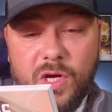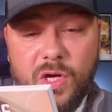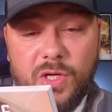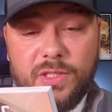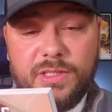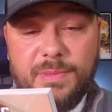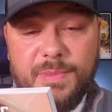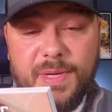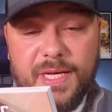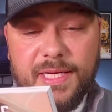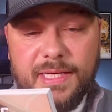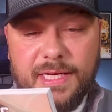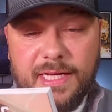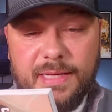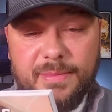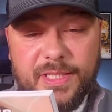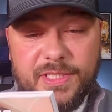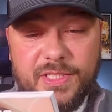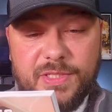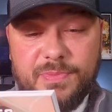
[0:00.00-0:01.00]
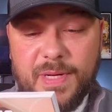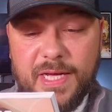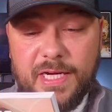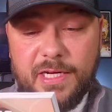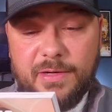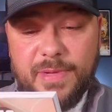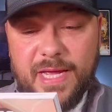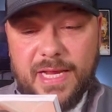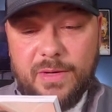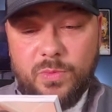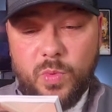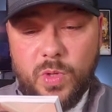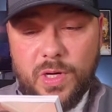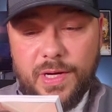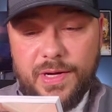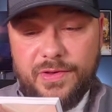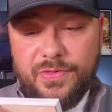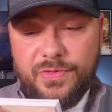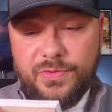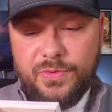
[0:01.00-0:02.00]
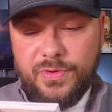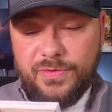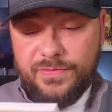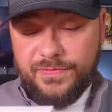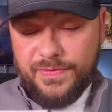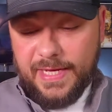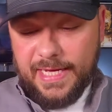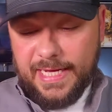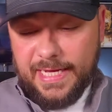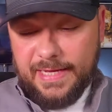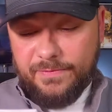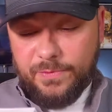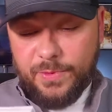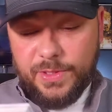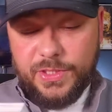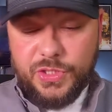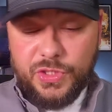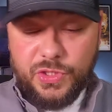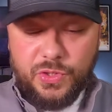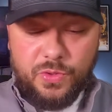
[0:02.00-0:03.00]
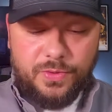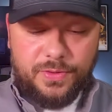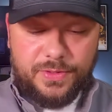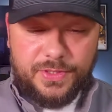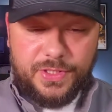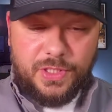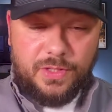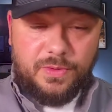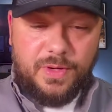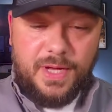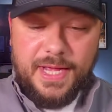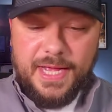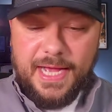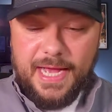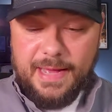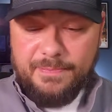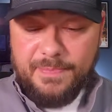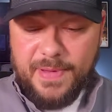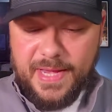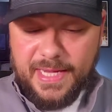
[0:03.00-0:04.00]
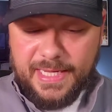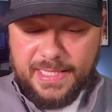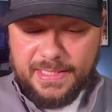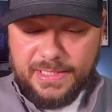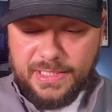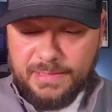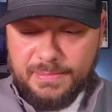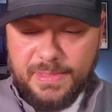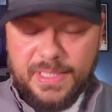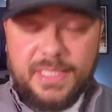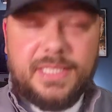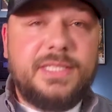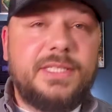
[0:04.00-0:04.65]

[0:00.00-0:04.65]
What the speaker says: Ultimate Comics Spider-Man 1 through 5, which is cool. So I'm picking some of